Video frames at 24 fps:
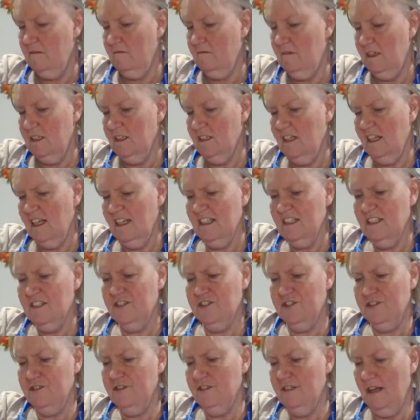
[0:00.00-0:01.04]
want to kind of
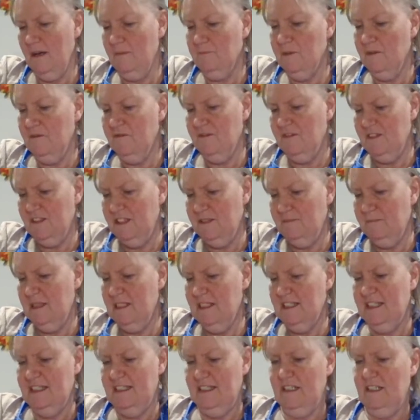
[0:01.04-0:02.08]
stir it up if it's
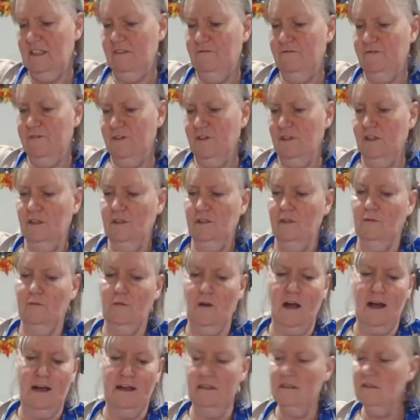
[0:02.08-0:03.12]
been sitting for a little
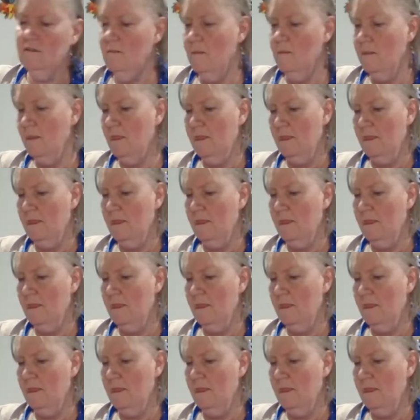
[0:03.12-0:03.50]
while.